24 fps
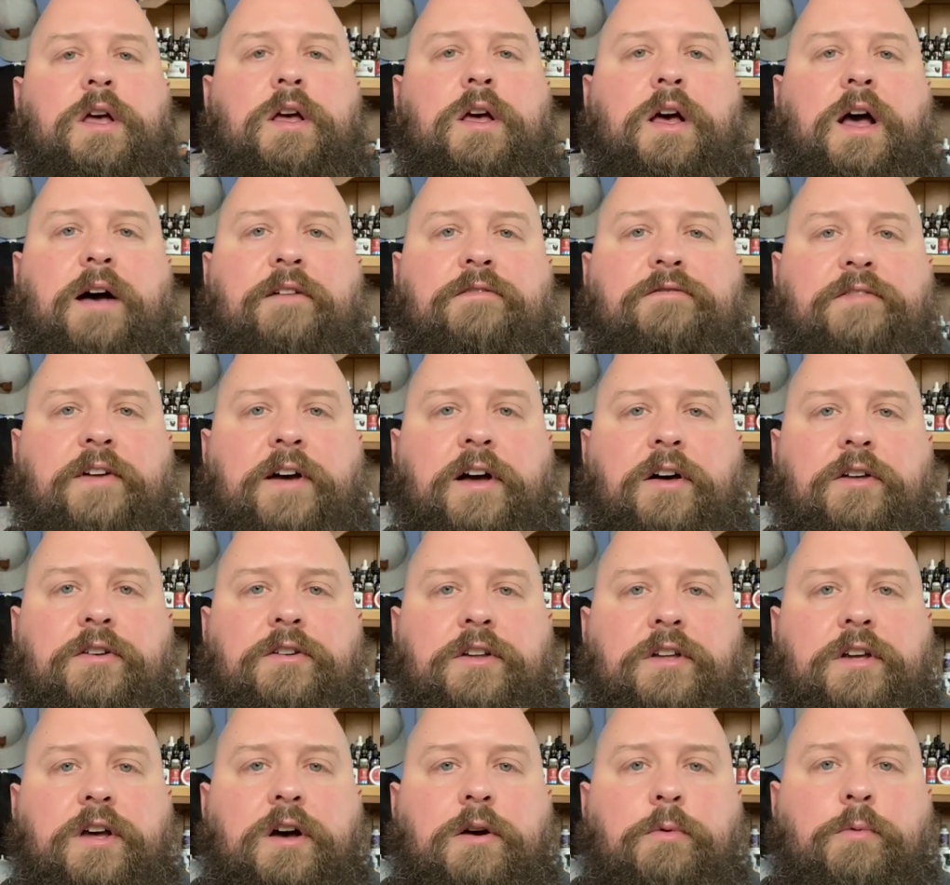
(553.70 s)
I
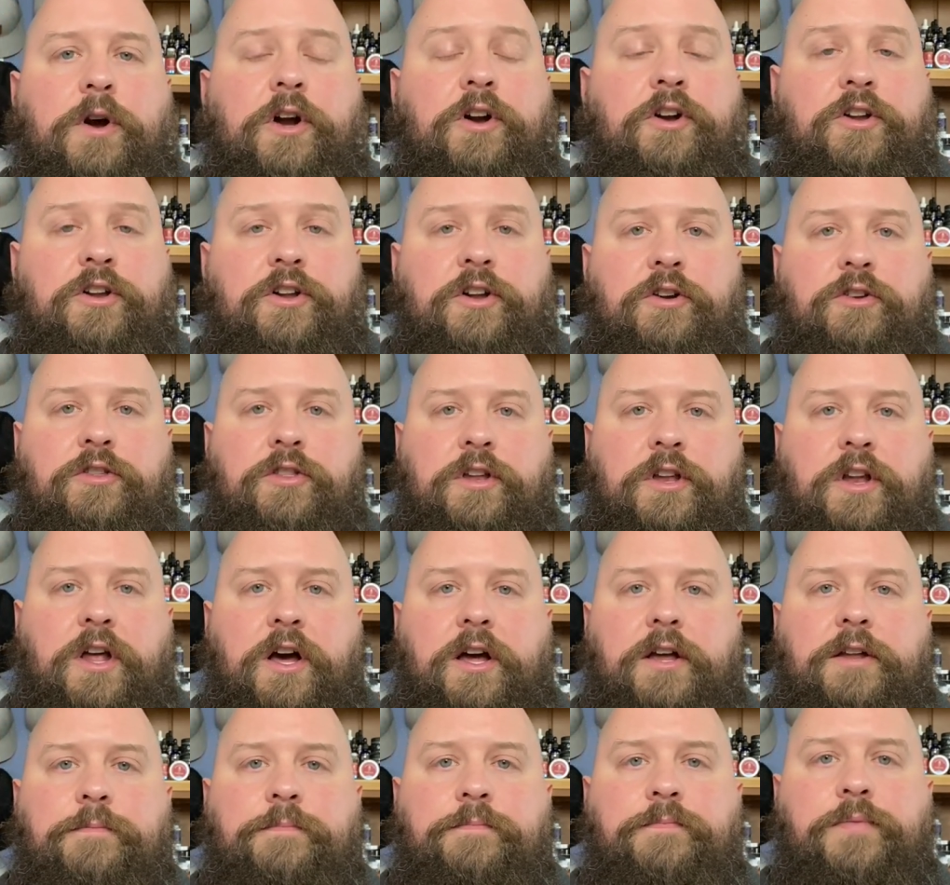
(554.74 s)
found uh, wearing it during the
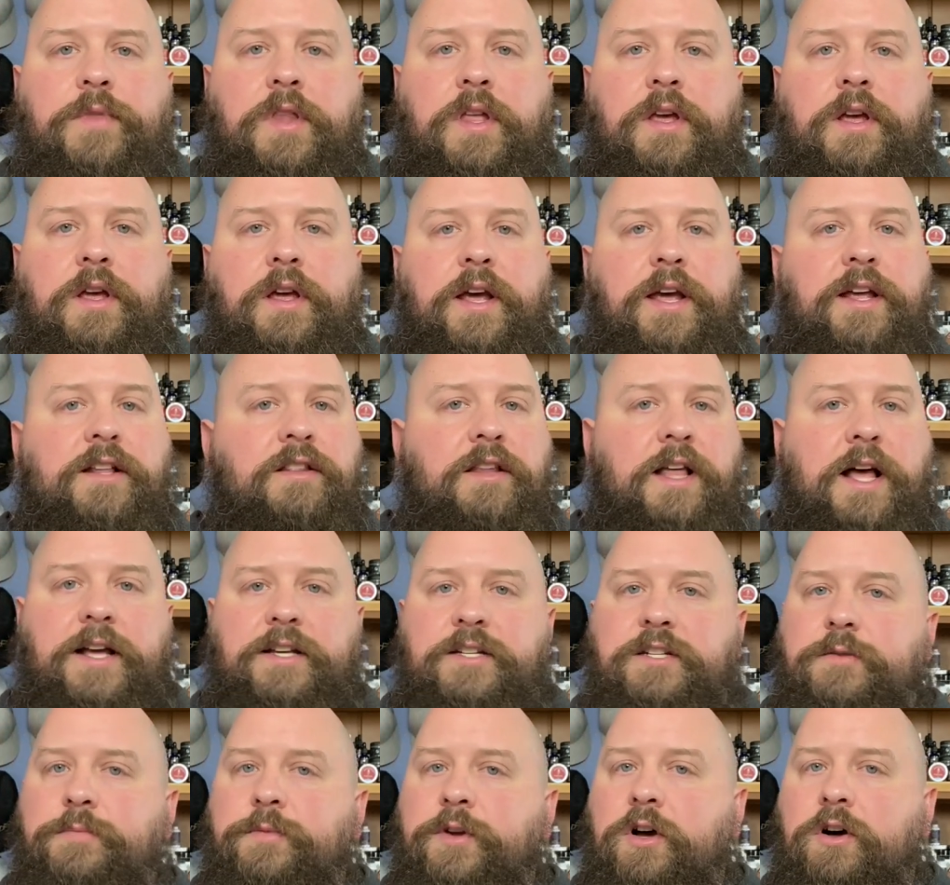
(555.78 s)
night, it
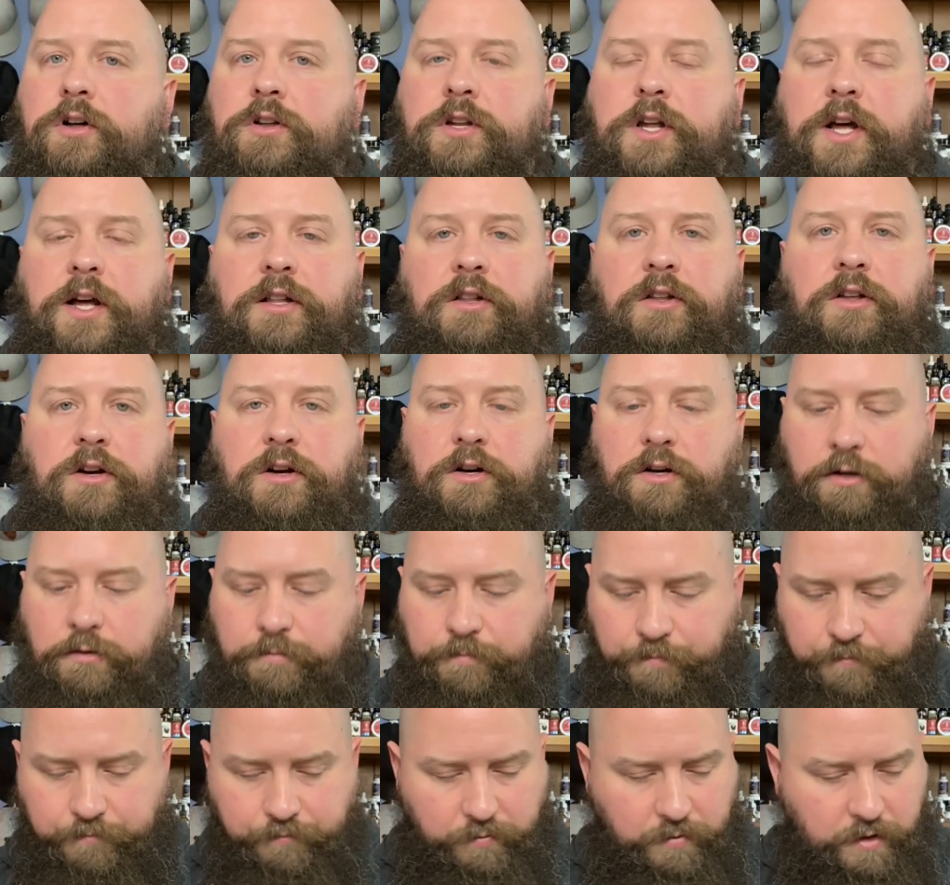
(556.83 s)
lasted me all night
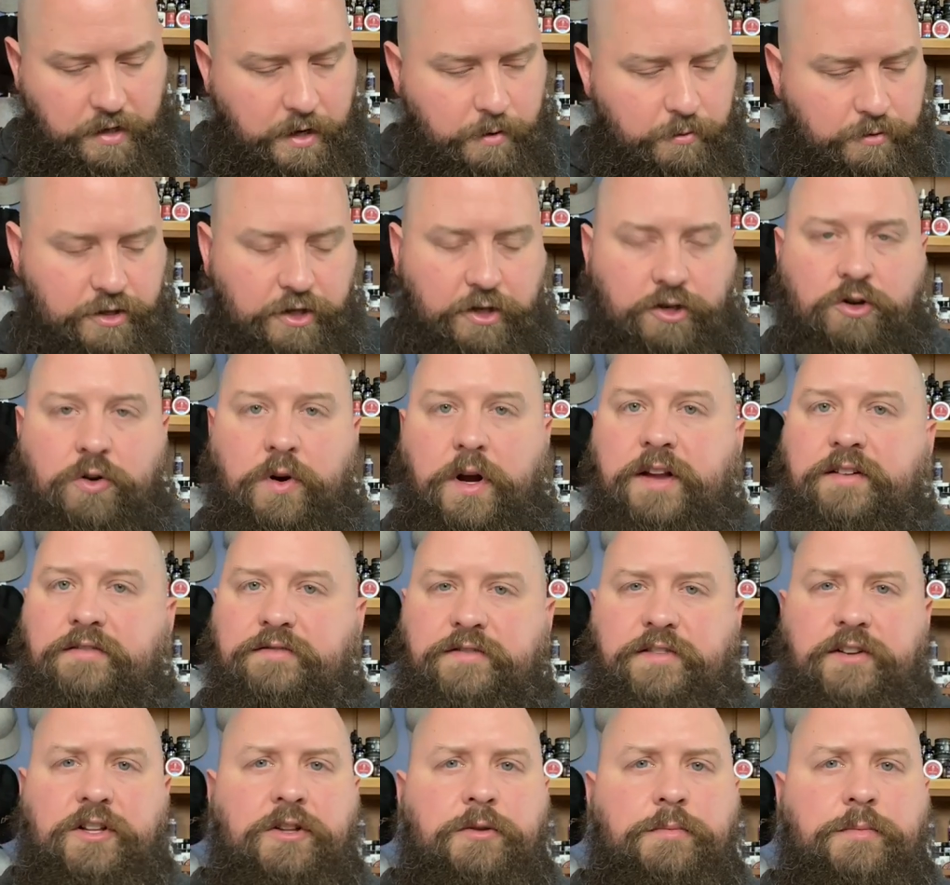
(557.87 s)
long. It was a great
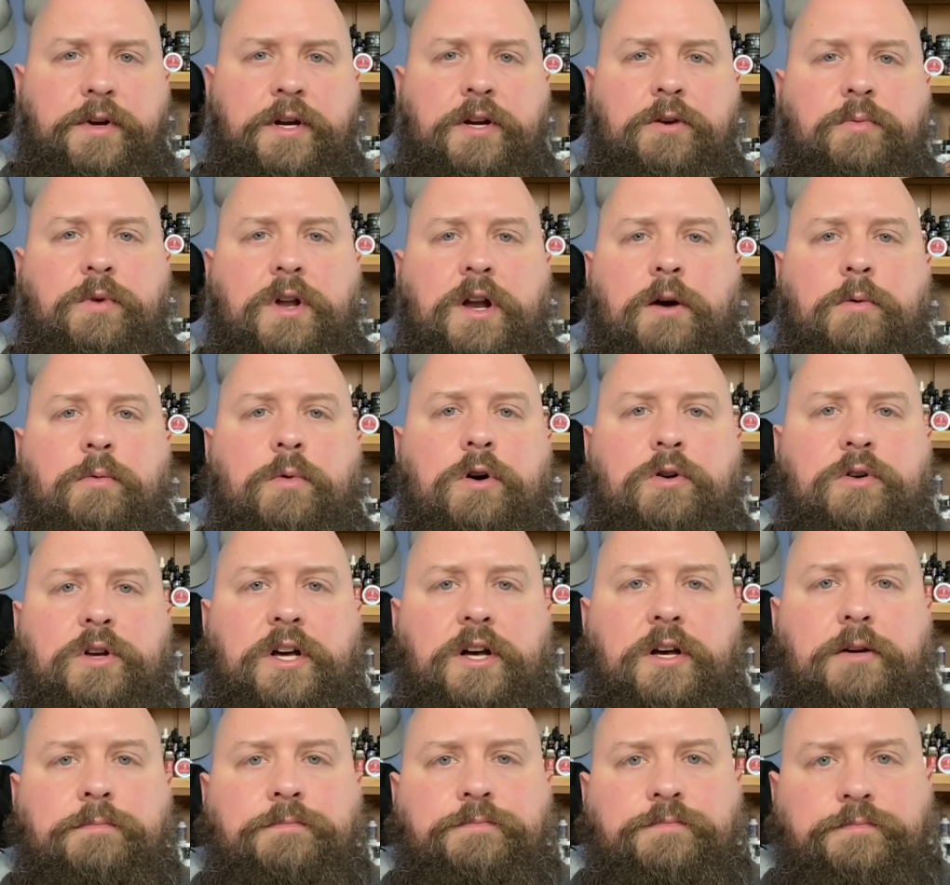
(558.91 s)
feel and beard when I woke
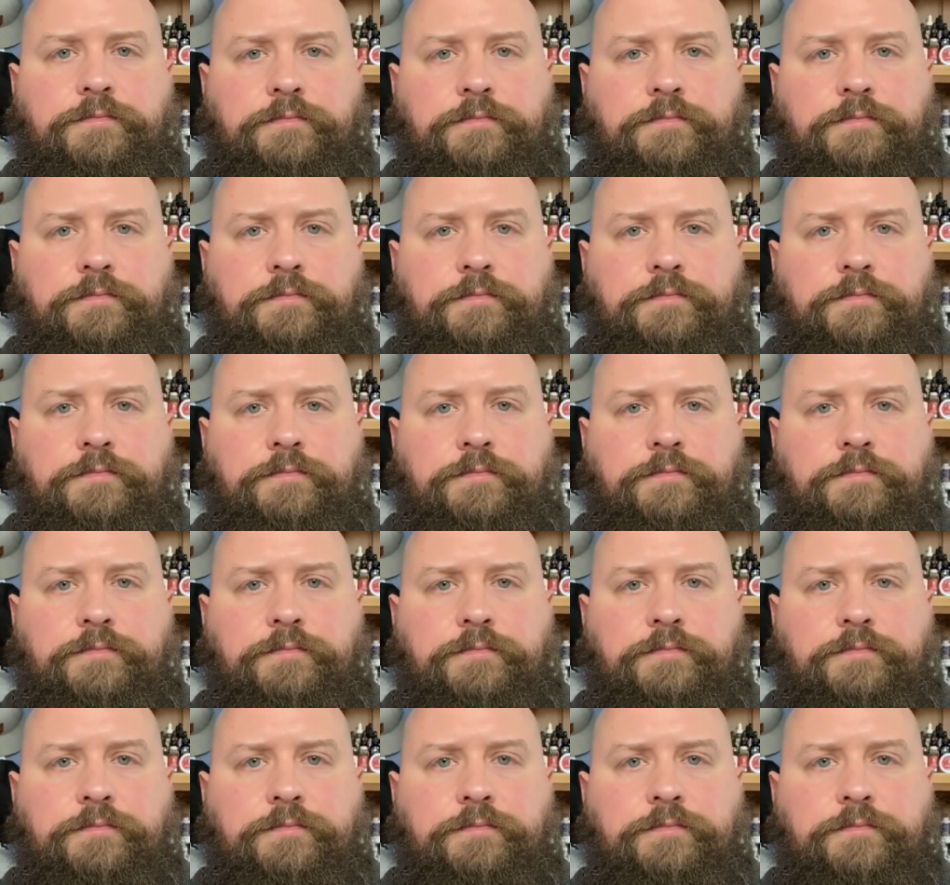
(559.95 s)
up.